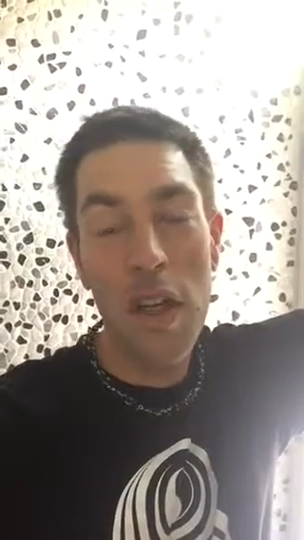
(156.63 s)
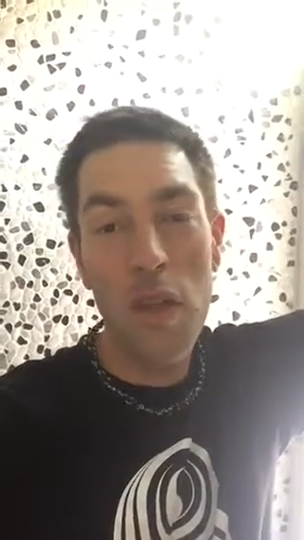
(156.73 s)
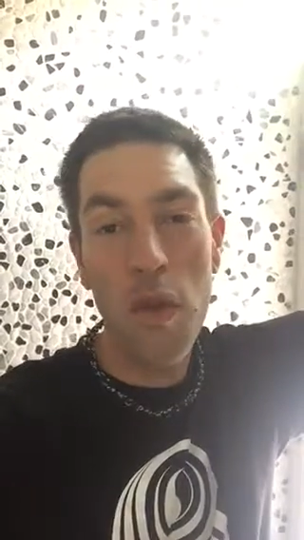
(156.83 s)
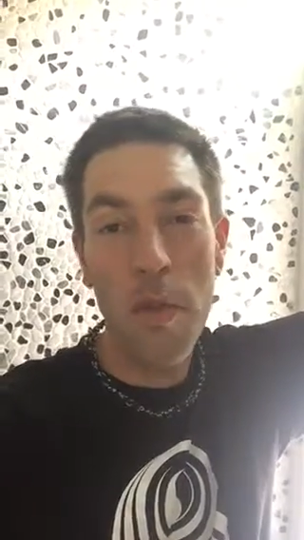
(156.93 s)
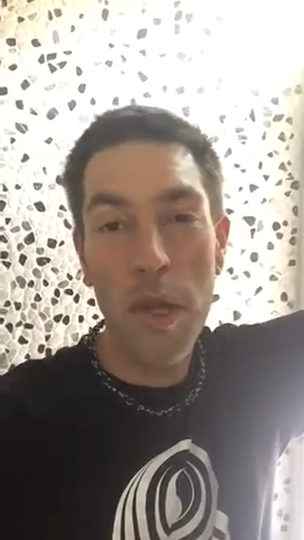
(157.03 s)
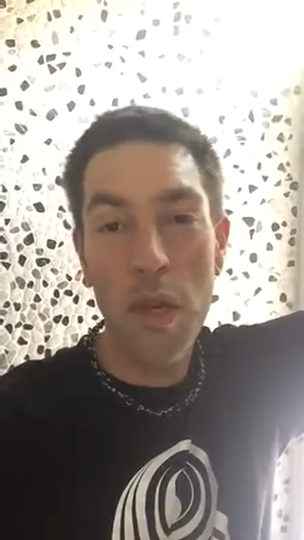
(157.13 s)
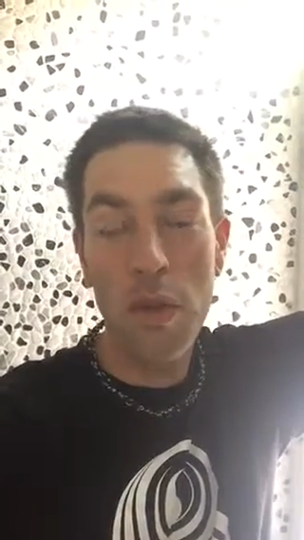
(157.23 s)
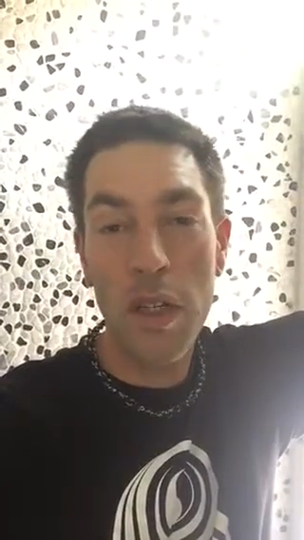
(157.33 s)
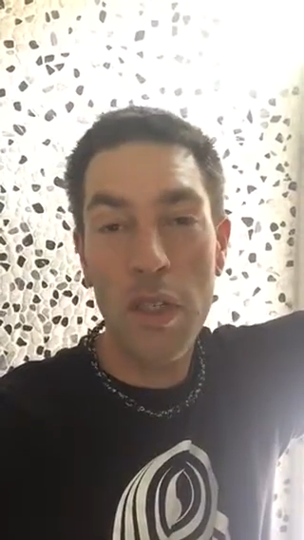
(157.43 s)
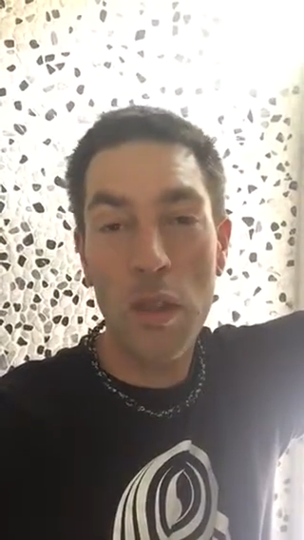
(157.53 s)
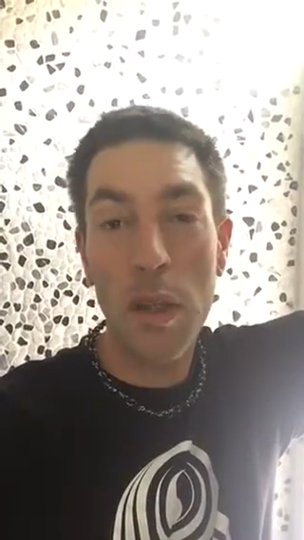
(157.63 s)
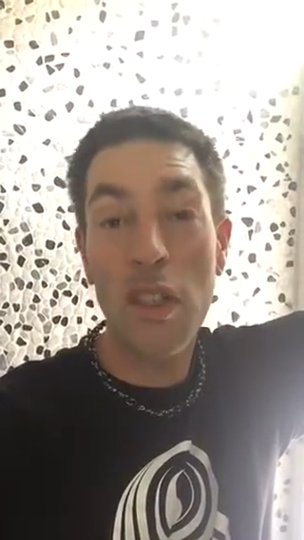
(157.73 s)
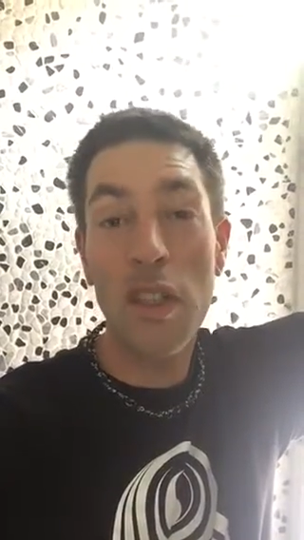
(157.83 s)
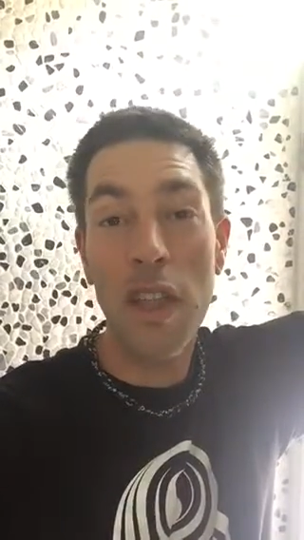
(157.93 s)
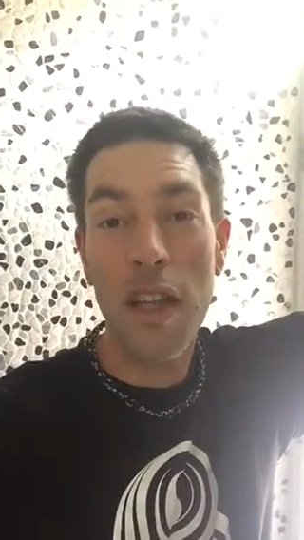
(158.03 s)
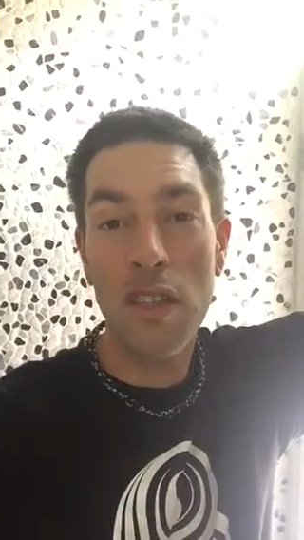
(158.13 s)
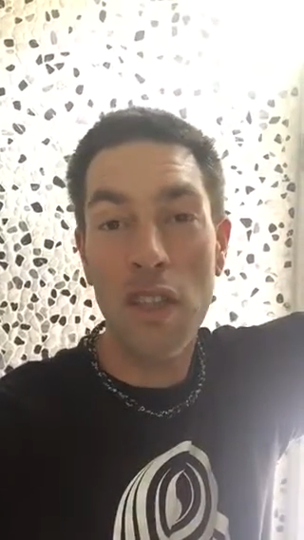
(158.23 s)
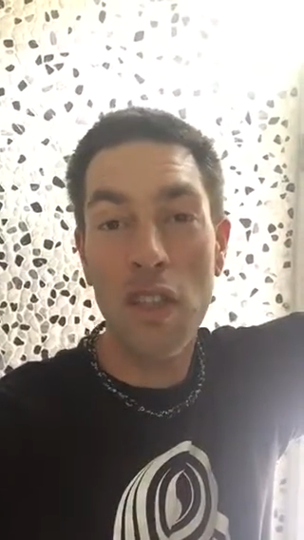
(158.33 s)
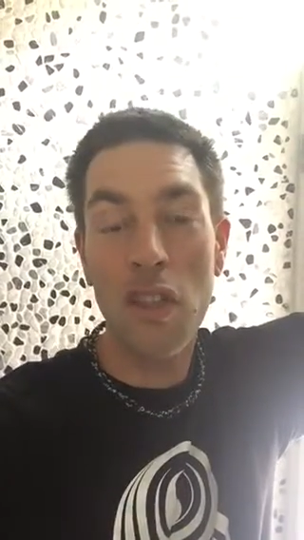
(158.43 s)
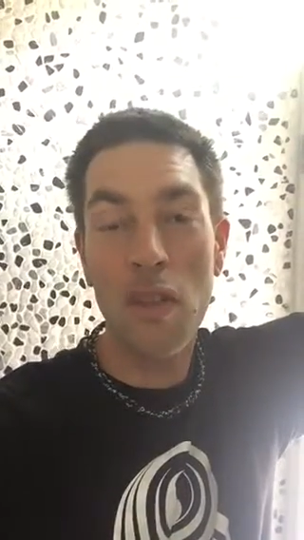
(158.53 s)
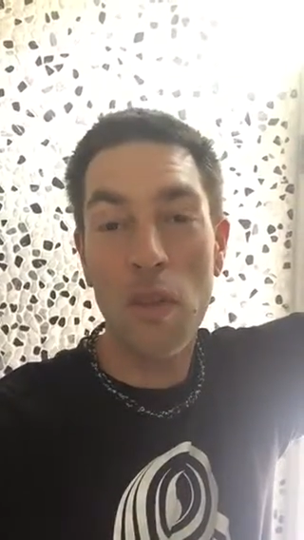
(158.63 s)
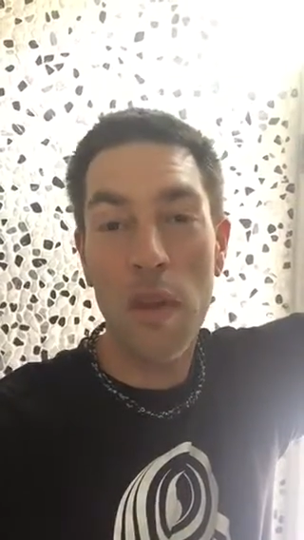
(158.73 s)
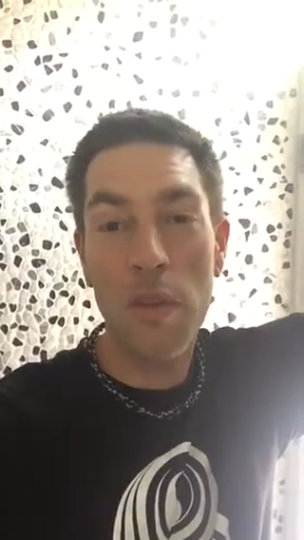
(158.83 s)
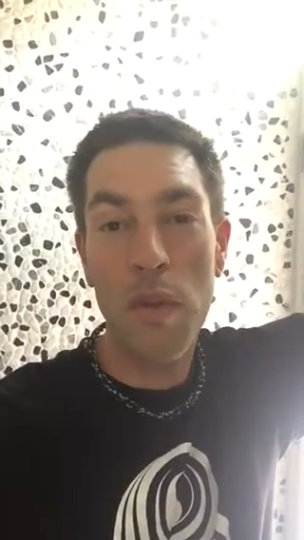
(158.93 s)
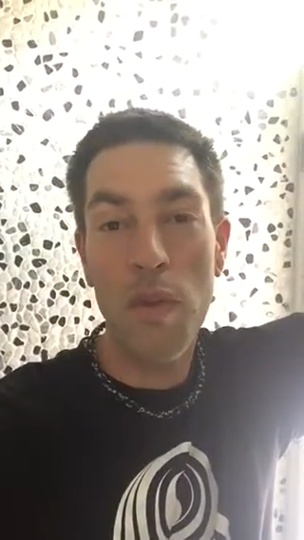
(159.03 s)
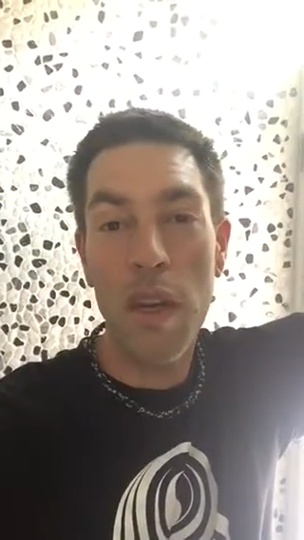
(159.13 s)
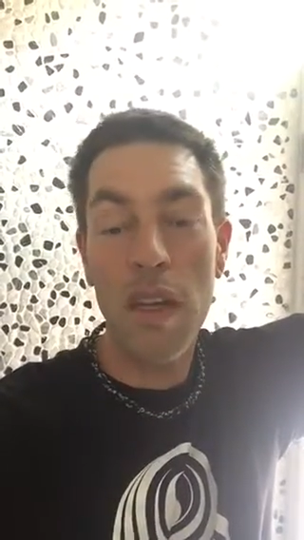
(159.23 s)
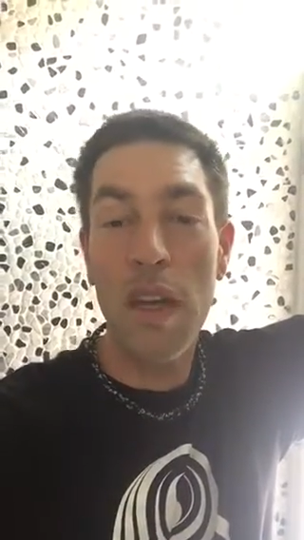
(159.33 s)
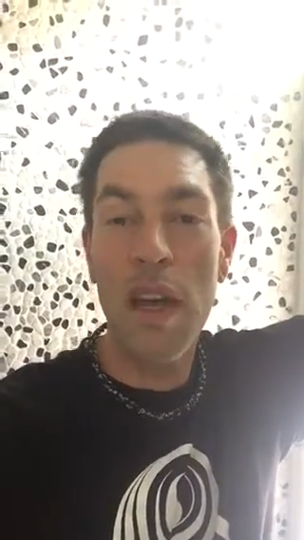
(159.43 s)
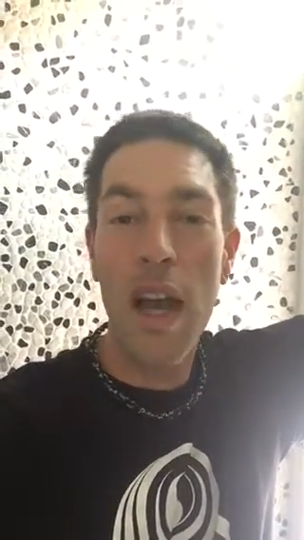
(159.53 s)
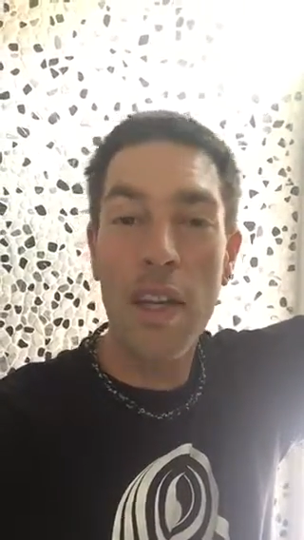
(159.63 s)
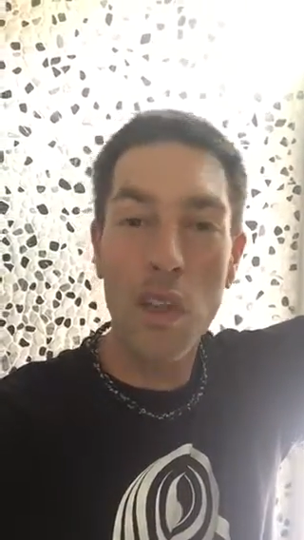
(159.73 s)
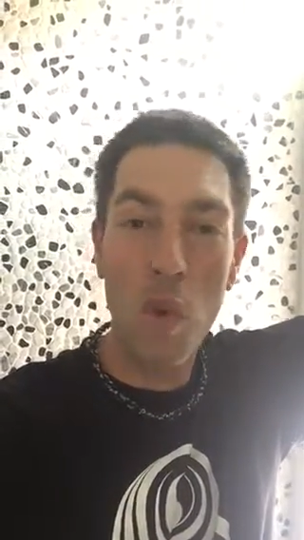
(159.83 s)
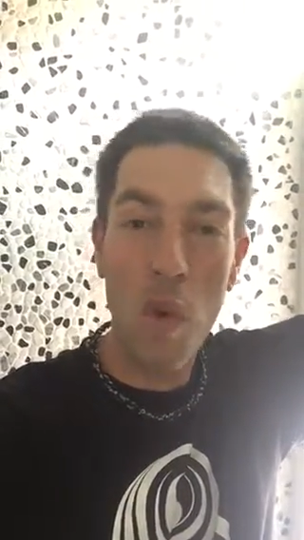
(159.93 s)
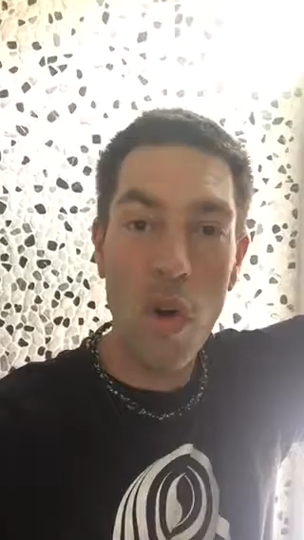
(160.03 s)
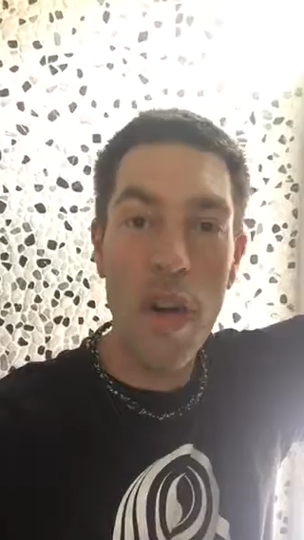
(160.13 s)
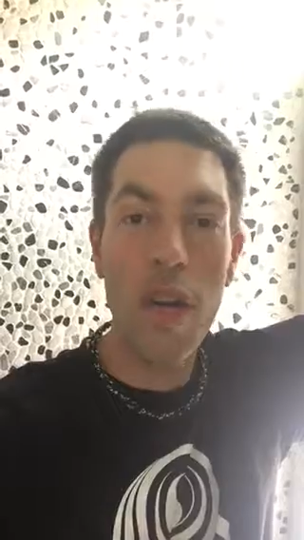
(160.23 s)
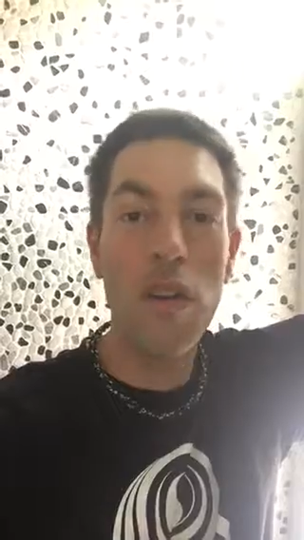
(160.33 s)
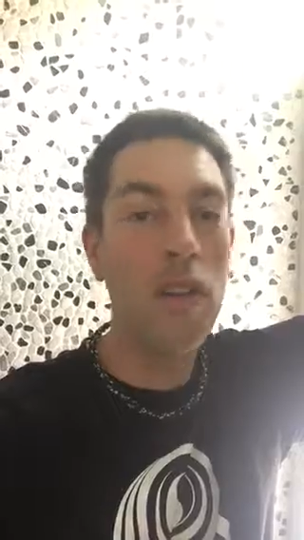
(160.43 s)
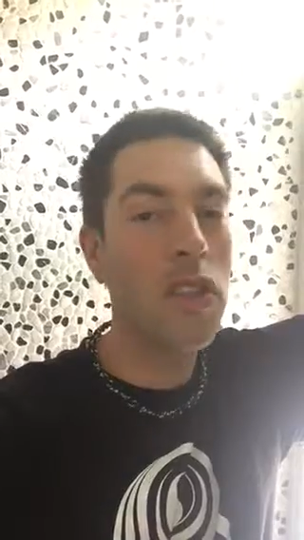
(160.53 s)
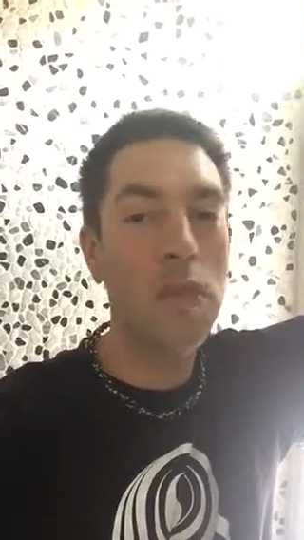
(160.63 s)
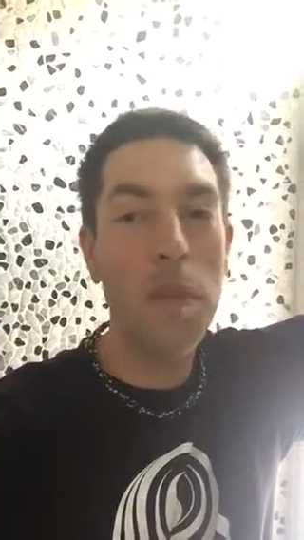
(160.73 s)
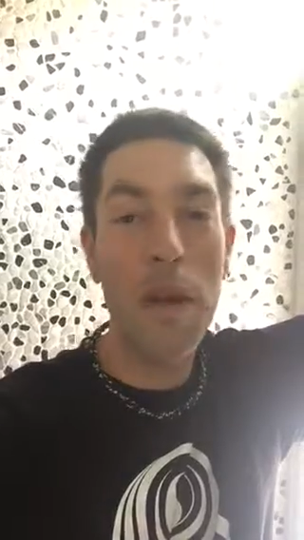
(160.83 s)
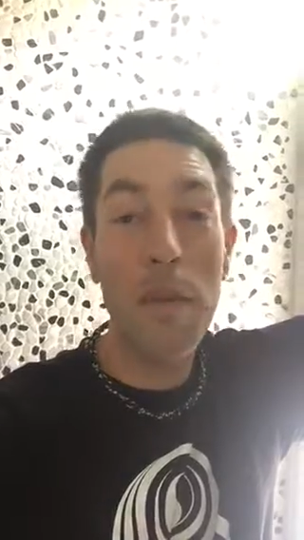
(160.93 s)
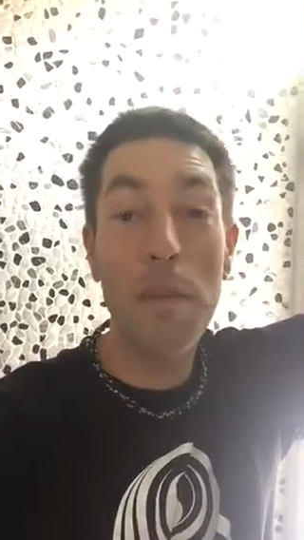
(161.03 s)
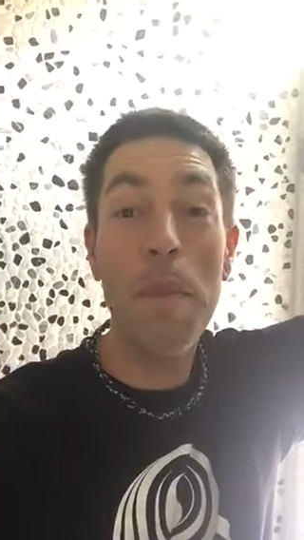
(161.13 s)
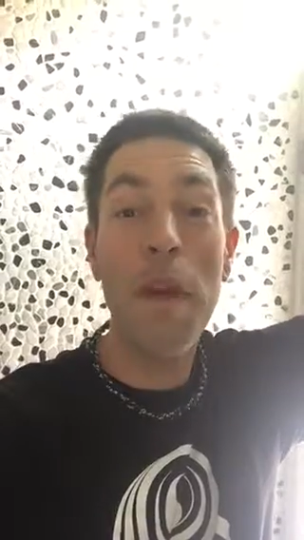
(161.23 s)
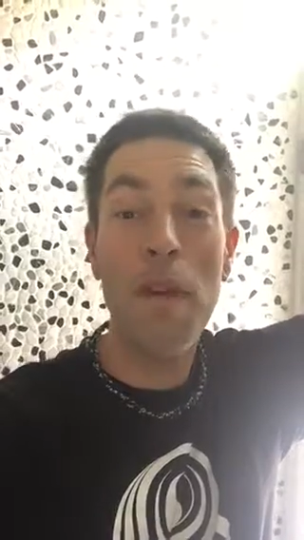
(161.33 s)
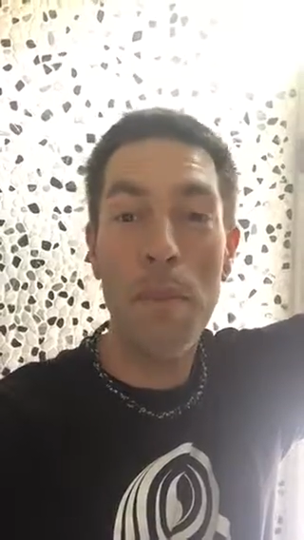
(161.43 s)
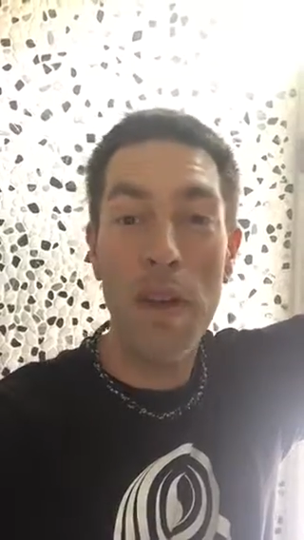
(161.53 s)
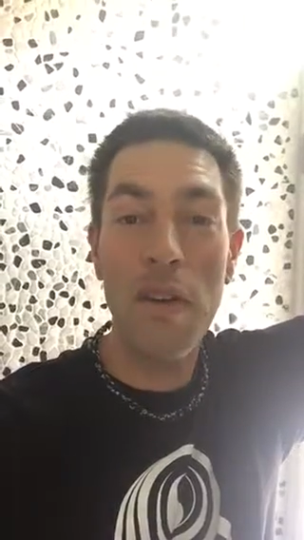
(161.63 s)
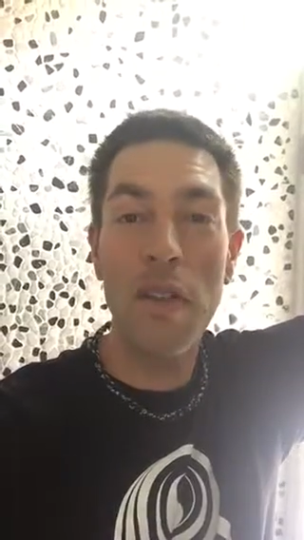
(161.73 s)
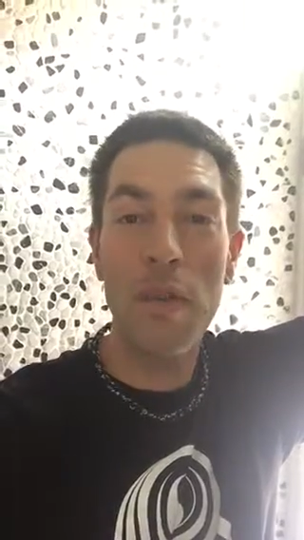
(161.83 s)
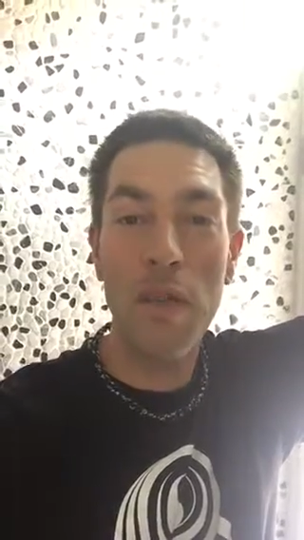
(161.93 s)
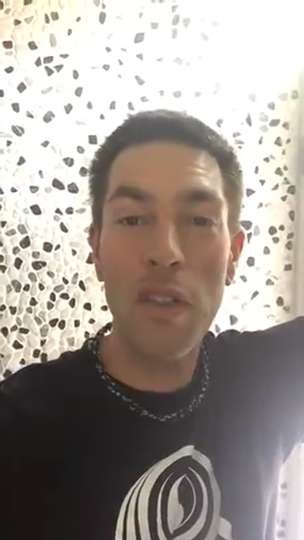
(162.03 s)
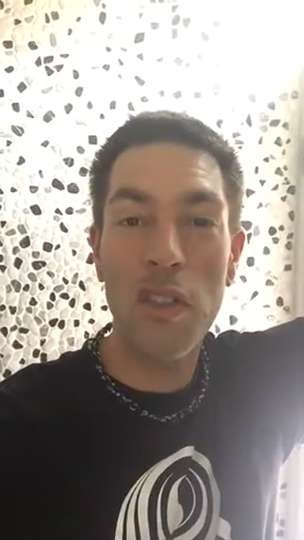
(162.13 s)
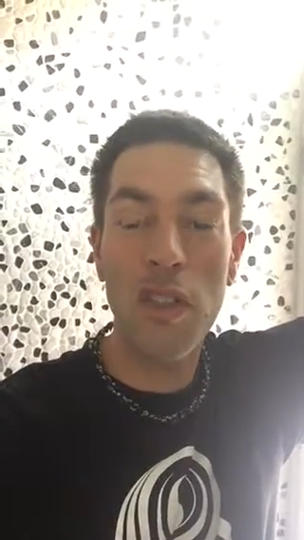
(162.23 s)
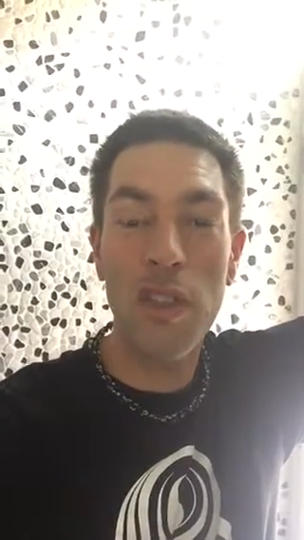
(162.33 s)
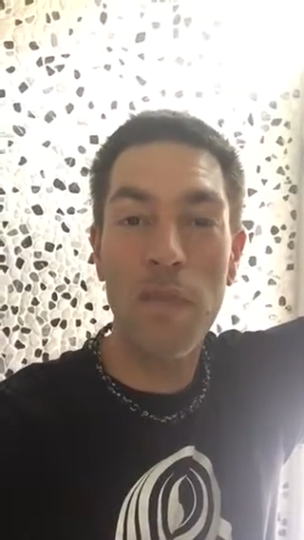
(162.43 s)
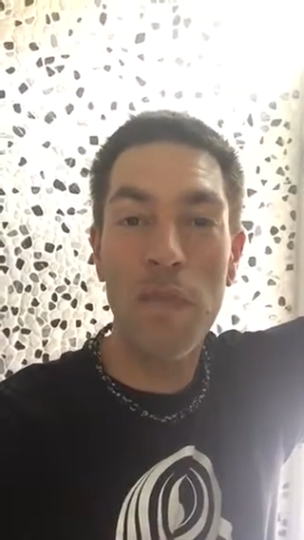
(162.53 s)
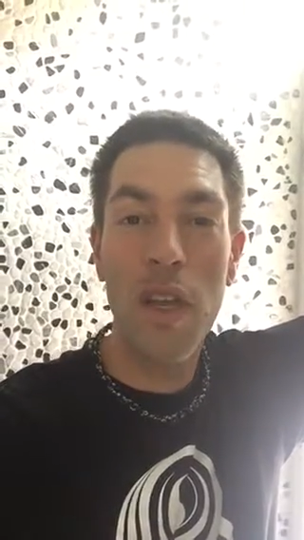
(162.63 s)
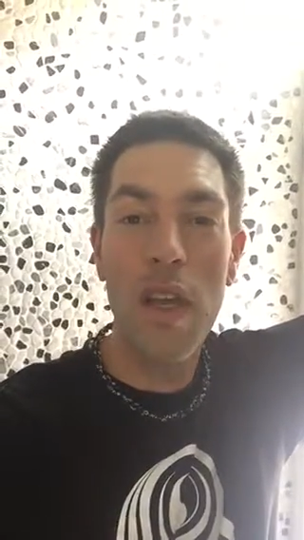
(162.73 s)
throughout my career, especially the last 6 years when I've been running as a coordinator and just becoming better and better as a petitioner.